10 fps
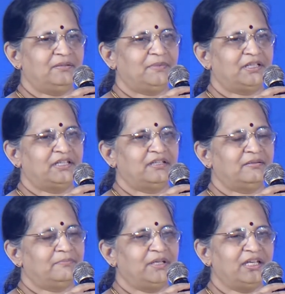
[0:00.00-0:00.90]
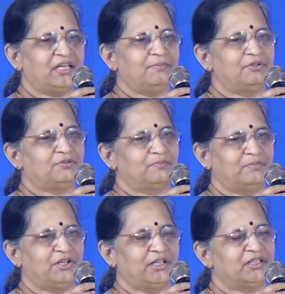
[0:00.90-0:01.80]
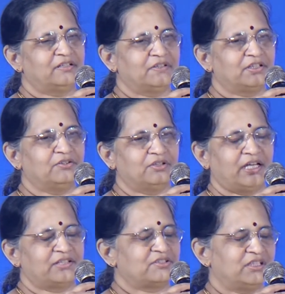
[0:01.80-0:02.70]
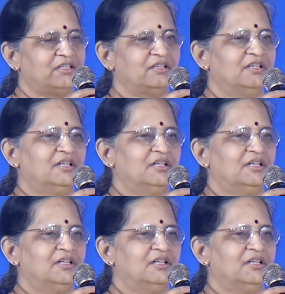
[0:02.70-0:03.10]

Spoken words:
but then being able to monitor without actually